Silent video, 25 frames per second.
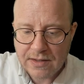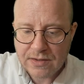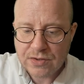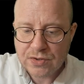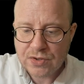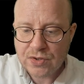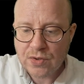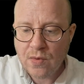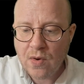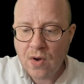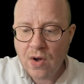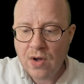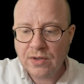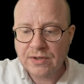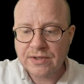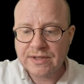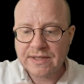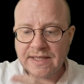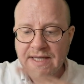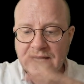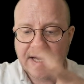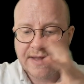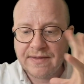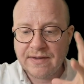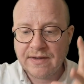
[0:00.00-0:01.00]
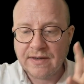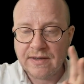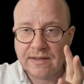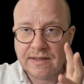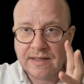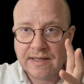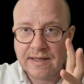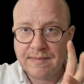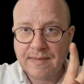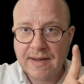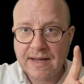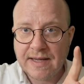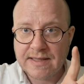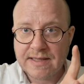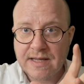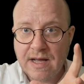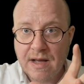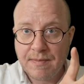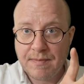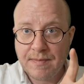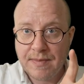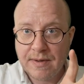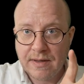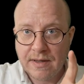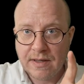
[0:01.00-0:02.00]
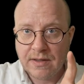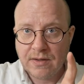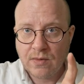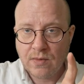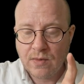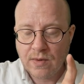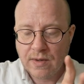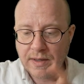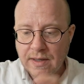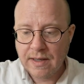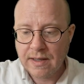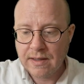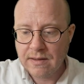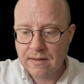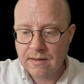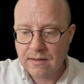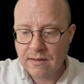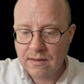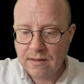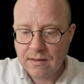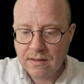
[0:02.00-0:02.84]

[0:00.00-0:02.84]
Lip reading: So all together, it makes up an organ.